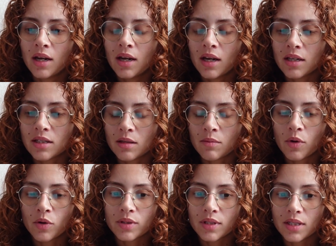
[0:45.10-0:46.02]
This
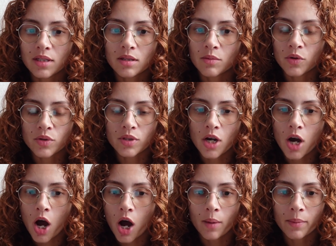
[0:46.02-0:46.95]
is the most
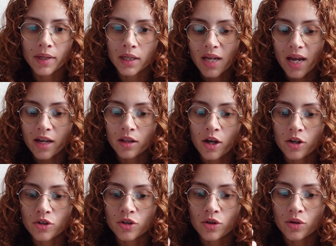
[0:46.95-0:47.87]
common
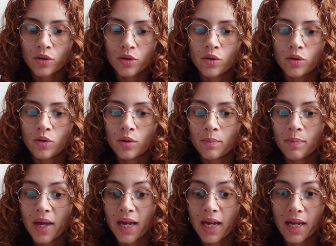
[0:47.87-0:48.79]
psychological
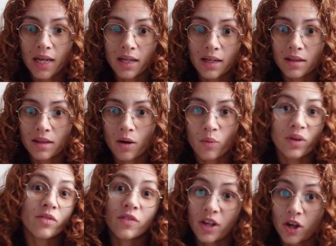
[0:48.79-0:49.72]
pain that we
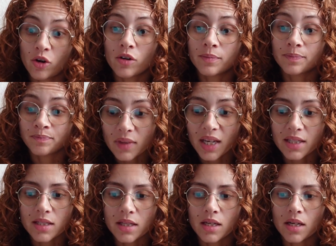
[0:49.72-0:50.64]
feel.
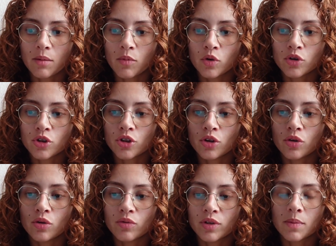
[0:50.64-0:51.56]
It's the
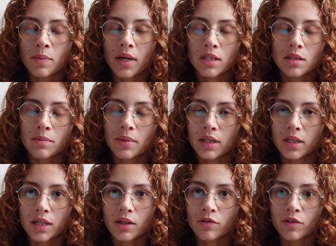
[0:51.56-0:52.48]
emotional
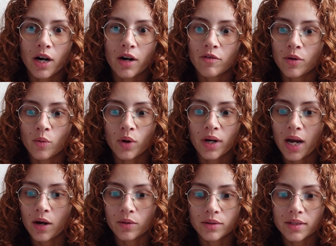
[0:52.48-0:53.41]
responsibility for everyone
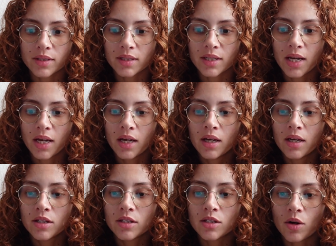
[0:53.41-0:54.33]
else.
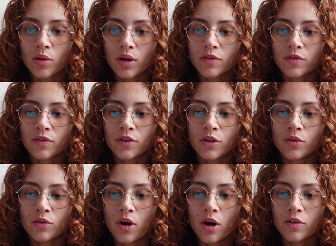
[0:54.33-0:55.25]
So if
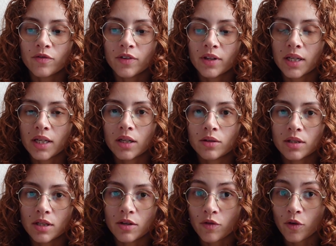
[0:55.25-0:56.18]
you are feeling
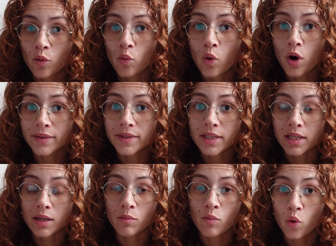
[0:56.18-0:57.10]
guilty for
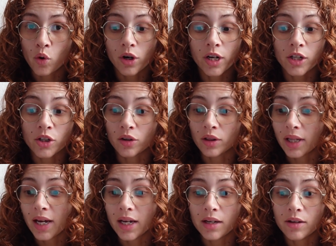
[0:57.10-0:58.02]
wanting more in your
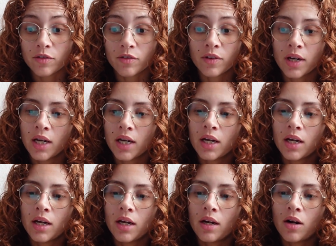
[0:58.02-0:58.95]
life,
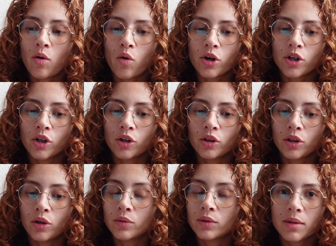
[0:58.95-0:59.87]
or you're lonely